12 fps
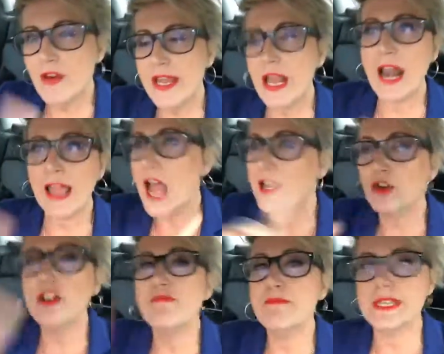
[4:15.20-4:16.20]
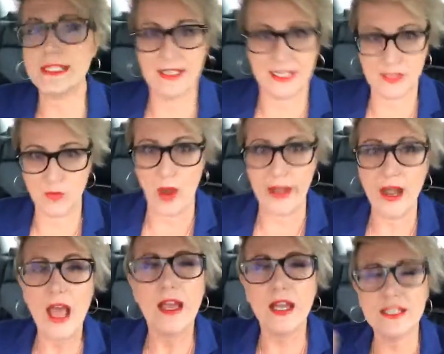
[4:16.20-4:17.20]
I could have missed this one
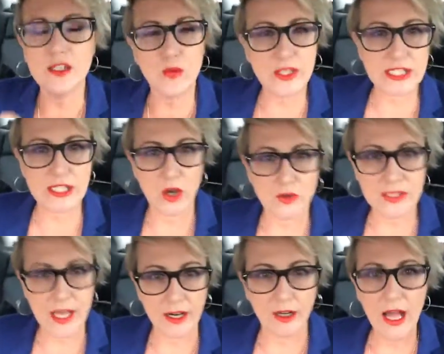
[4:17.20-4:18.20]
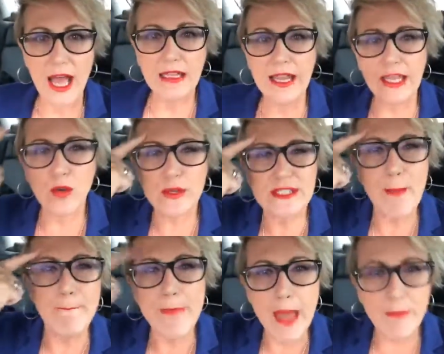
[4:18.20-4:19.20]
because it was so subtle. Like it was a
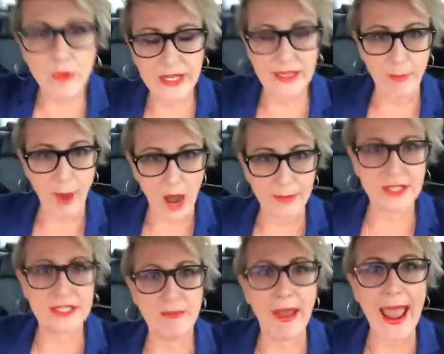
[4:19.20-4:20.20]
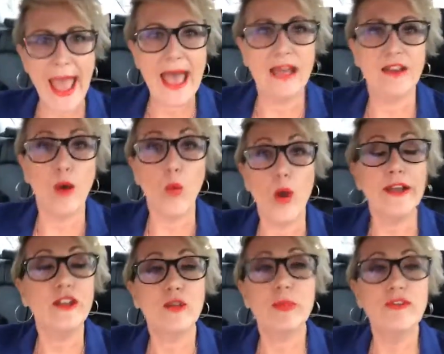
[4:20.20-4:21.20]
memory that popped into my head that 1
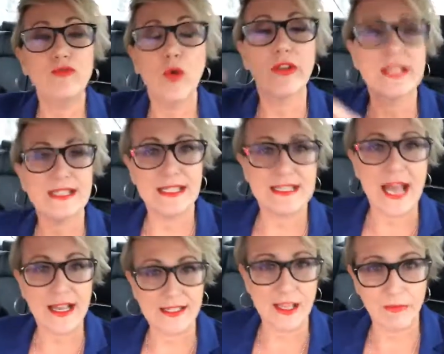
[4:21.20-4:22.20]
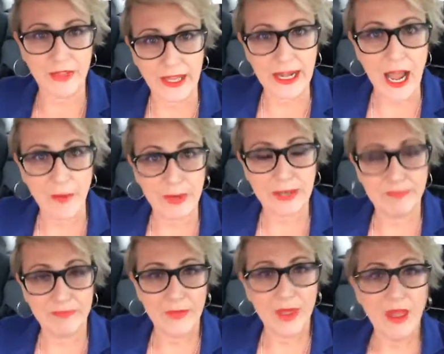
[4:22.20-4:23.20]
year before this exact same thing had happened.
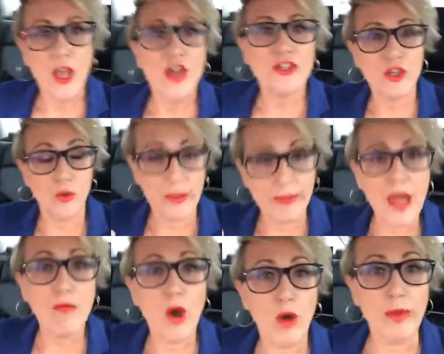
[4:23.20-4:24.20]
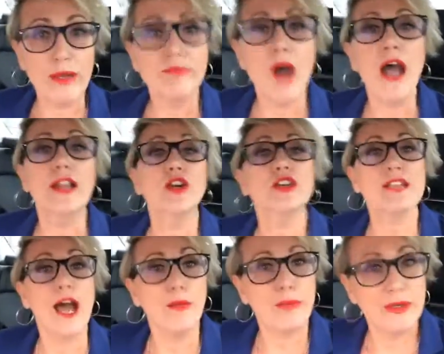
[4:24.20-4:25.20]
So in that moment, I looked
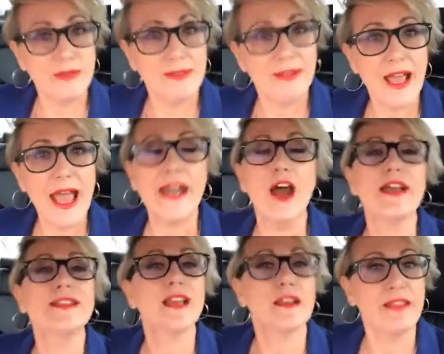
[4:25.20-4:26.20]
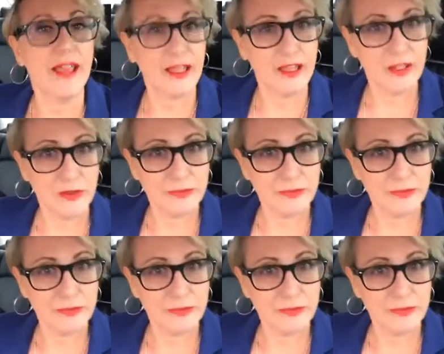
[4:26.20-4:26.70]
up and I said, thank you.